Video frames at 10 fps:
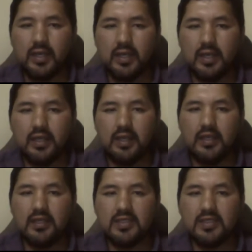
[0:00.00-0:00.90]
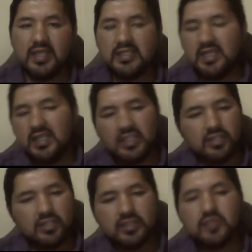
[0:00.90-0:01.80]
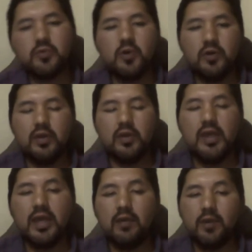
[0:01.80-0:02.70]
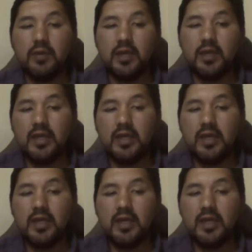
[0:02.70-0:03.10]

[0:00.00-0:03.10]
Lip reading: In this case, the addition is wrong. However,